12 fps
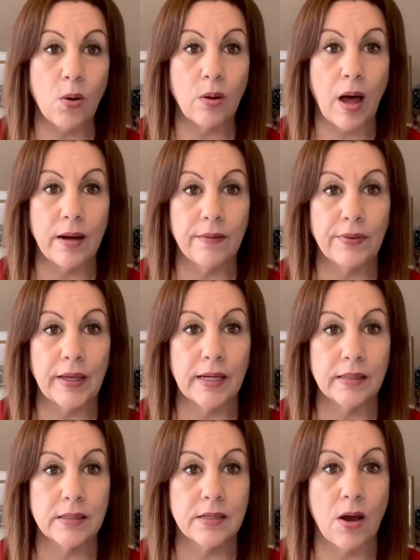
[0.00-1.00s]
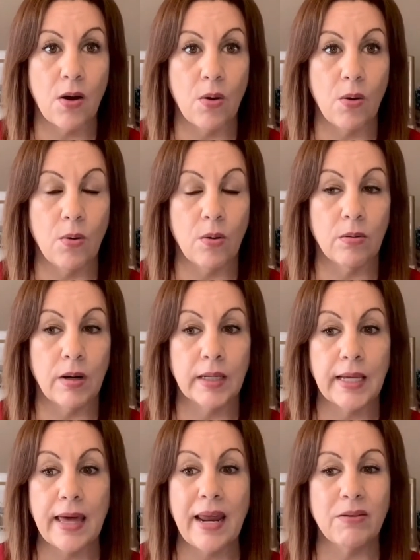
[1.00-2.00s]
lot of things. So
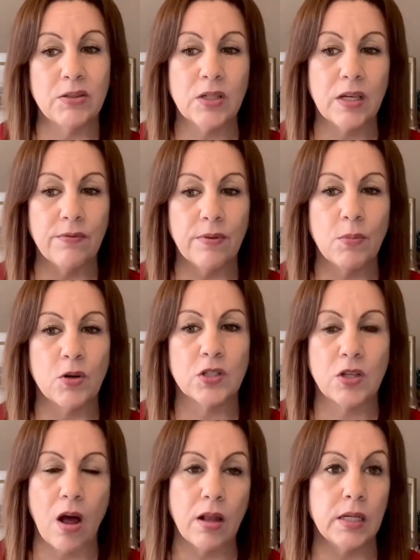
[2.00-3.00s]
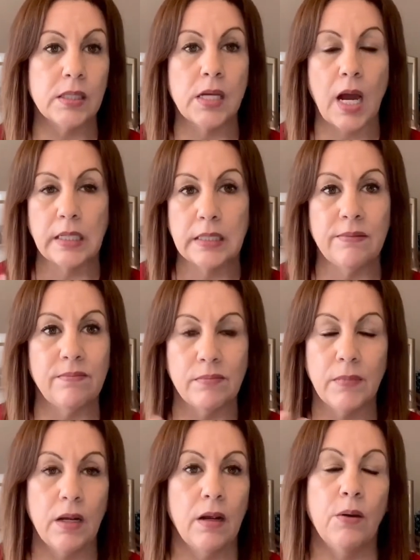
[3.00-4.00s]
again, I was looking for more solids. I didn't
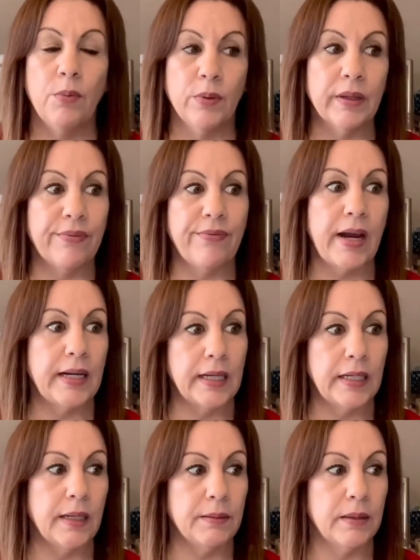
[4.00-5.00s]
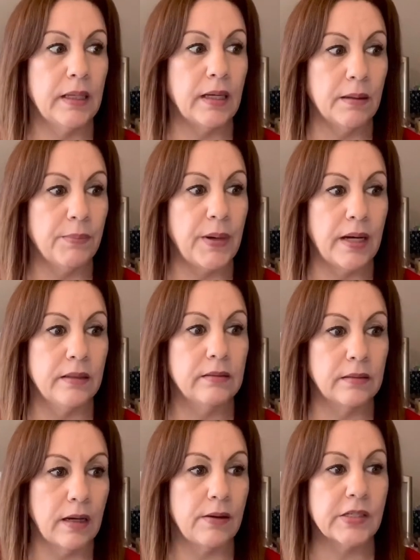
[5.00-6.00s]
really find anything, but
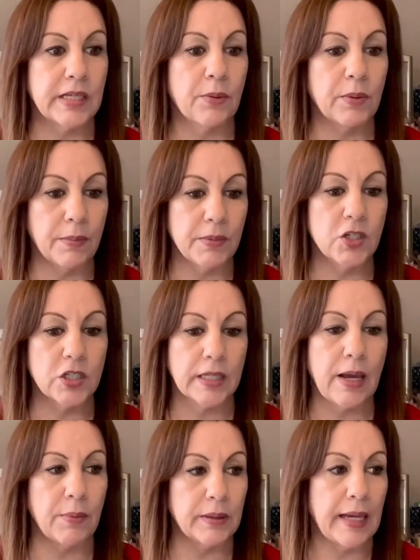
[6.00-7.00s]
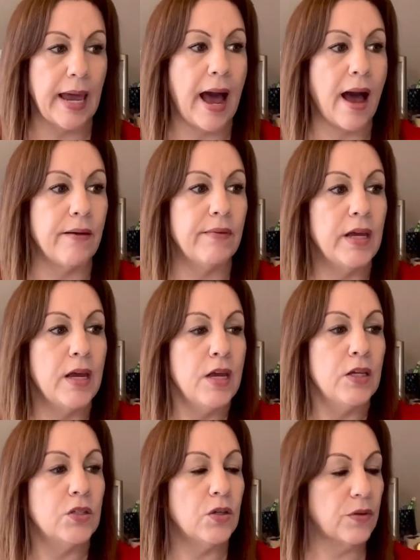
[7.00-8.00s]
I was like, well, let me just get what they have.
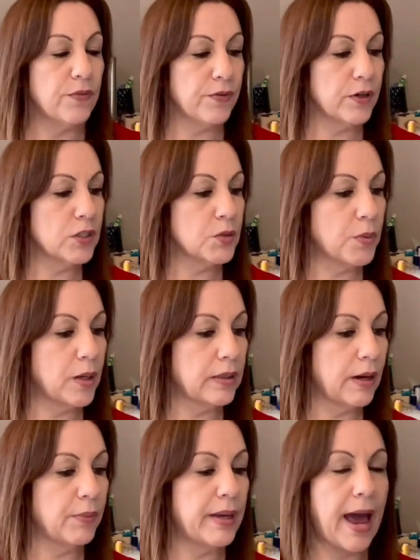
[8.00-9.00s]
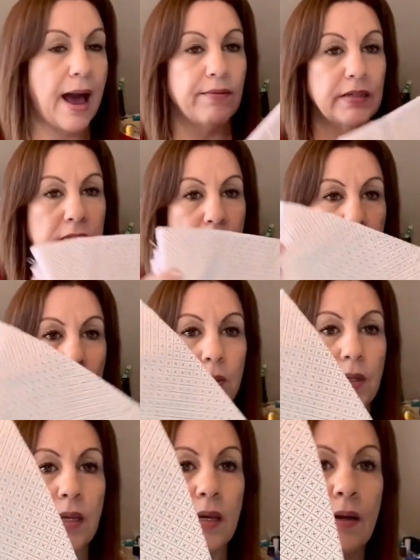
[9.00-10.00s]
So the first one that we have is this one
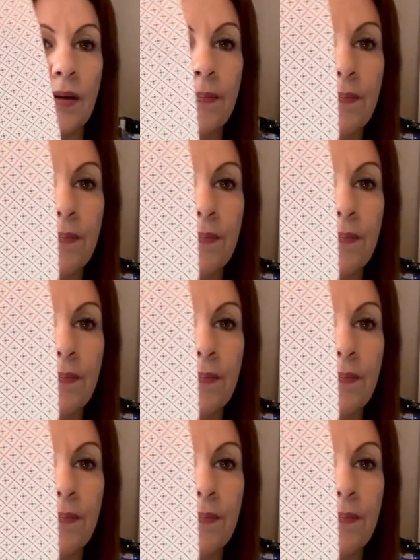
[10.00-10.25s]
here.